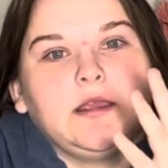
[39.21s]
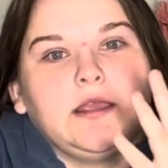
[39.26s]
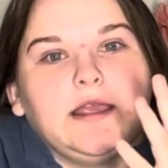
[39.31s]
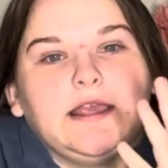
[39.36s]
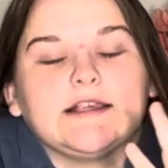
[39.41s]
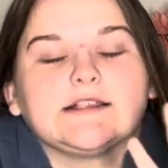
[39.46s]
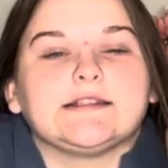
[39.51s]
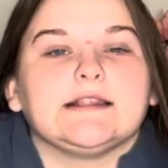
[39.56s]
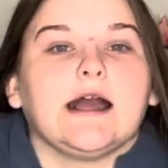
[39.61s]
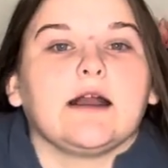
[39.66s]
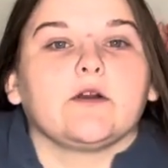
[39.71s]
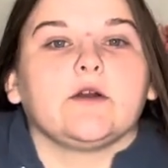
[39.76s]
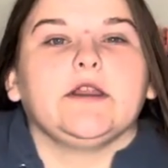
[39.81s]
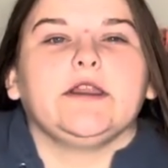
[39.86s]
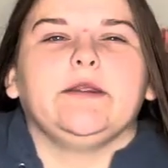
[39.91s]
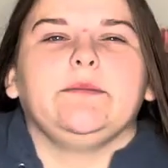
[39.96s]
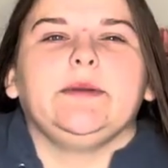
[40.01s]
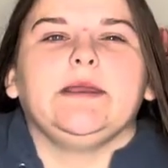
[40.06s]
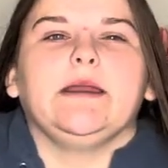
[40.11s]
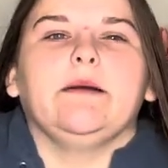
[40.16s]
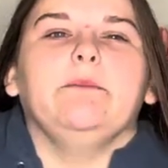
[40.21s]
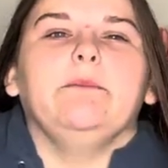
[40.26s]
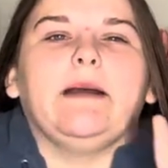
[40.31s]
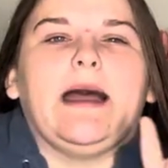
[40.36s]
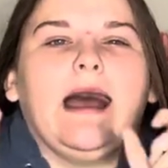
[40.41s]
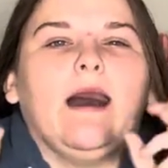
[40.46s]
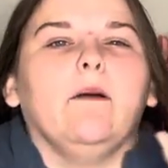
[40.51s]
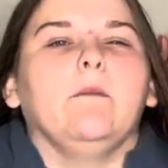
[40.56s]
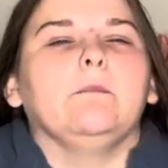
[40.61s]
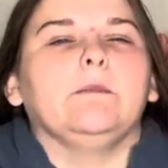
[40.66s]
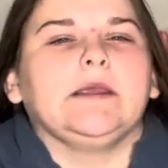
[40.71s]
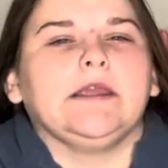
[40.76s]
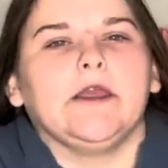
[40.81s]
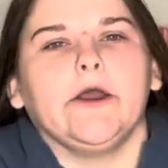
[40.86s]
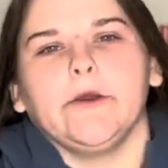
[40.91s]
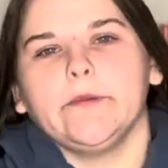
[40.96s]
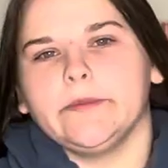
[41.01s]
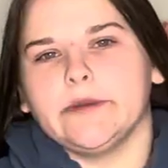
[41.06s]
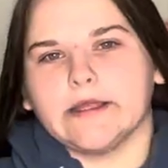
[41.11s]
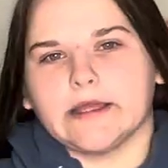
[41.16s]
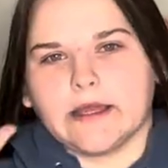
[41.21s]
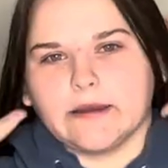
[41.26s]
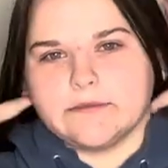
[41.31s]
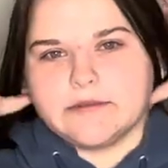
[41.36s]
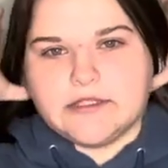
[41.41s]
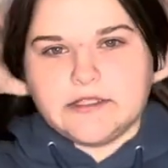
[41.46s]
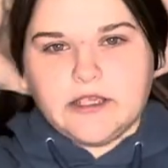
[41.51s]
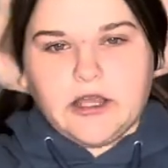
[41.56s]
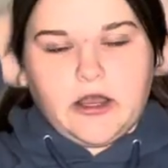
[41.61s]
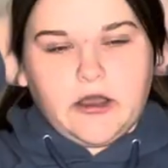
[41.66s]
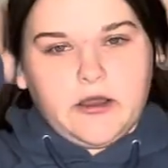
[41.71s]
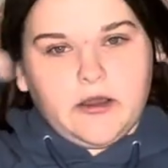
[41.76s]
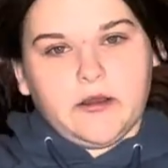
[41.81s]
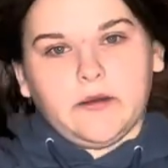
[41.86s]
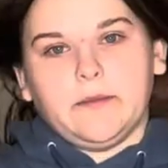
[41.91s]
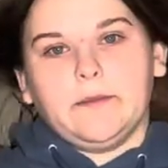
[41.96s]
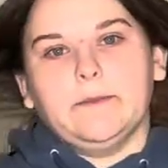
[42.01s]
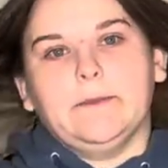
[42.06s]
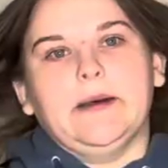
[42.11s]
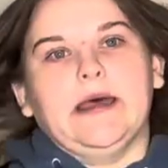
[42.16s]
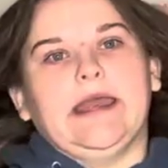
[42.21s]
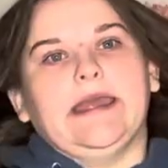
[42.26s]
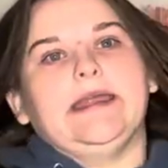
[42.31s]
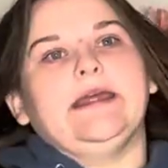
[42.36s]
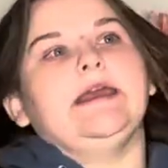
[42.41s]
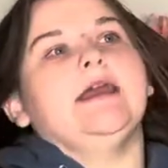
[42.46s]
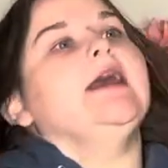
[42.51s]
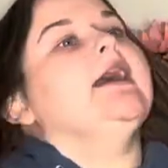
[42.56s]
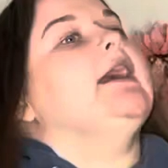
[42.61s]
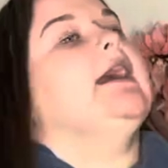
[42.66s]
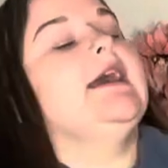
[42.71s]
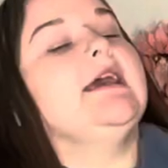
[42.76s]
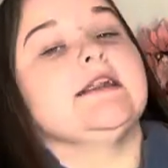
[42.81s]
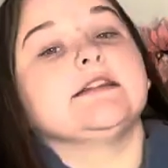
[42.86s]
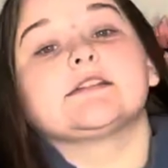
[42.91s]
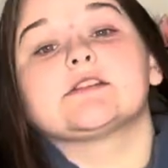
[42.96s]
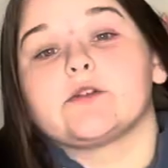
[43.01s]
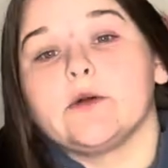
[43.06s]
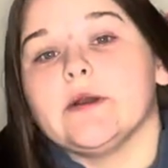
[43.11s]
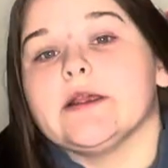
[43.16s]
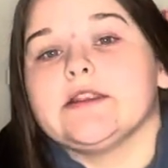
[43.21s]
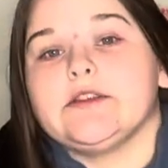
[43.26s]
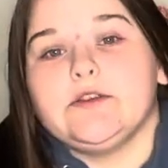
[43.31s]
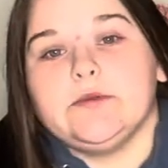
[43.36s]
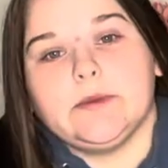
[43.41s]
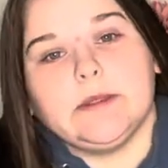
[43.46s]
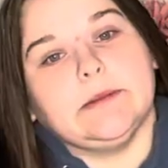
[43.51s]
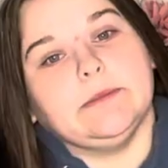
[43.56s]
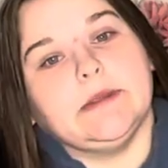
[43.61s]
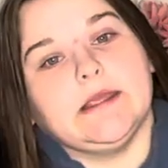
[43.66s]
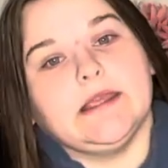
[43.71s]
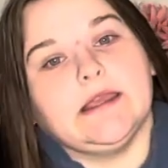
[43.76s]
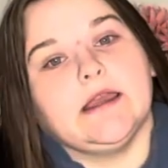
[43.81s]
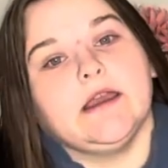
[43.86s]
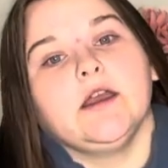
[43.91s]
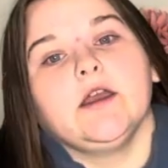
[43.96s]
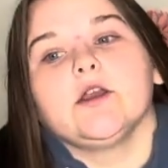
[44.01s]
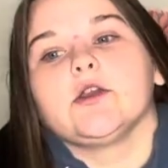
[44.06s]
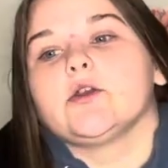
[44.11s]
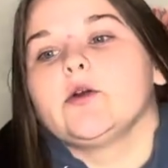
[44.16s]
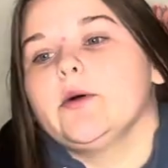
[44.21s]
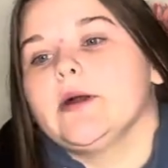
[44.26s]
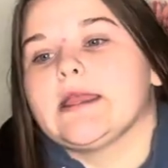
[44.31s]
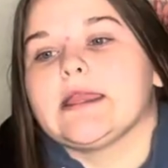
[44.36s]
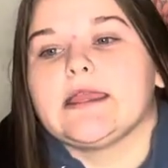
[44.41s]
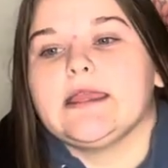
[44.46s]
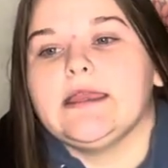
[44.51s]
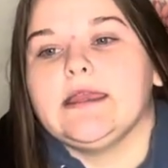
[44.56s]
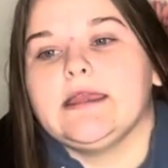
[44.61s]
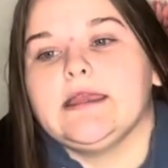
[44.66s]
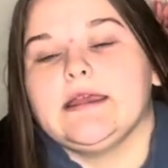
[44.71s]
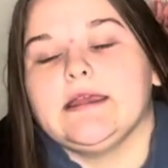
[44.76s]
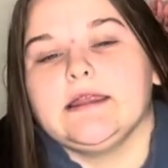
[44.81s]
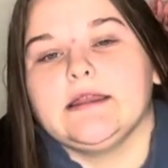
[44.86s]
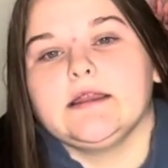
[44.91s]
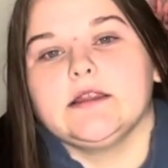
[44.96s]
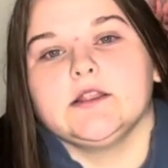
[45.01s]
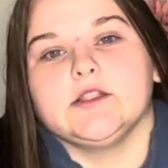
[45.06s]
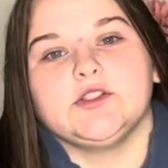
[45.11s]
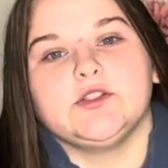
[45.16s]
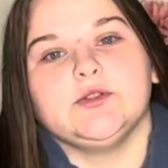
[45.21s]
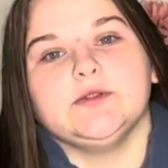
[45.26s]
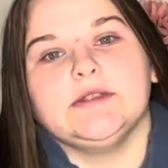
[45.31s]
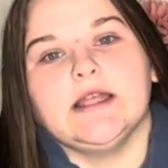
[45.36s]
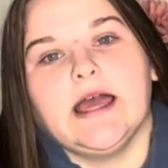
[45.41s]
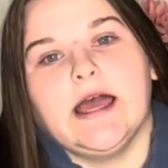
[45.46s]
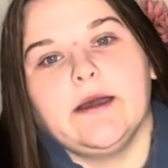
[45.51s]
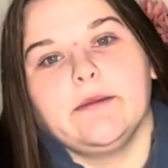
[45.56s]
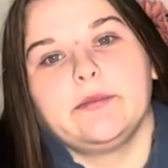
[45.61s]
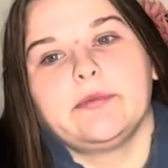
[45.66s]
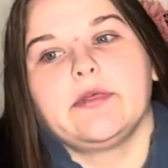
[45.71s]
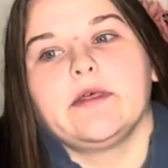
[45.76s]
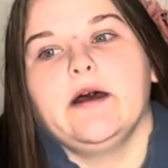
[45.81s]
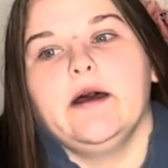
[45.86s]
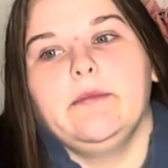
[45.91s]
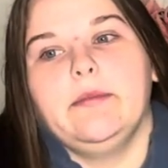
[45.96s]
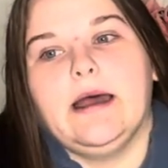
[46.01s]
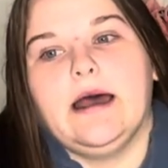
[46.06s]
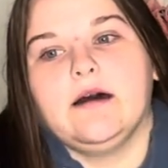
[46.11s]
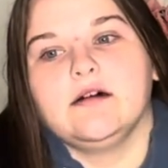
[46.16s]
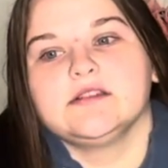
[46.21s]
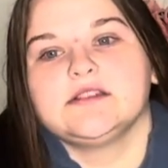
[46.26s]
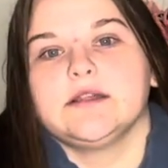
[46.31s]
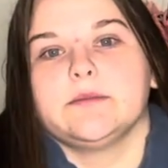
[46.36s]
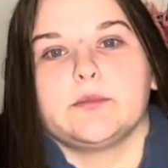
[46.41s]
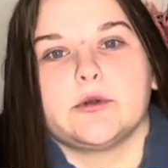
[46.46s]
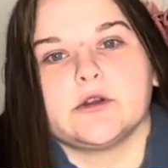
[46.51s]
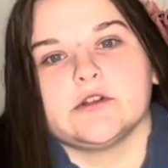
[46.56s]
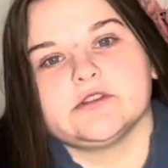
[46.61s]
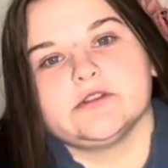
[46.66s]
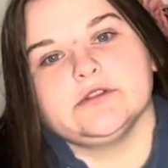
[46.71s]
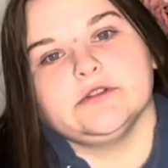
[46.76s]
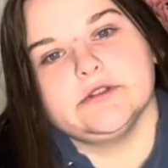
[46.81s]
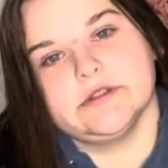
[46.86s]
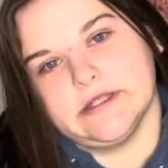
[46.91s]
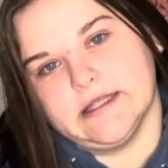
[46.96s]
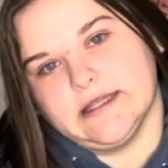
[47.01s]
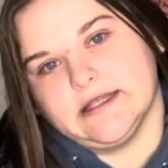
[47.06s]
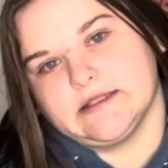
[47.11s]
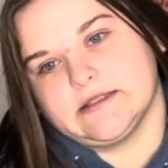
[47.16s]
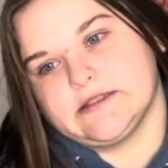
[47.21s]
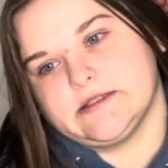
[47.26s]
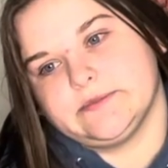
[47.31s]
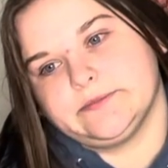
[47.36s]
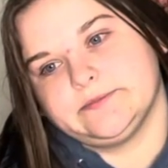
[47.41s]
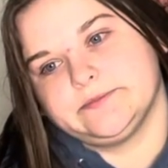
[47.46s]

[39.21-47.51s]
It's not going to be about me opening up to y'all, but it's going to be me going into depth about some personal things.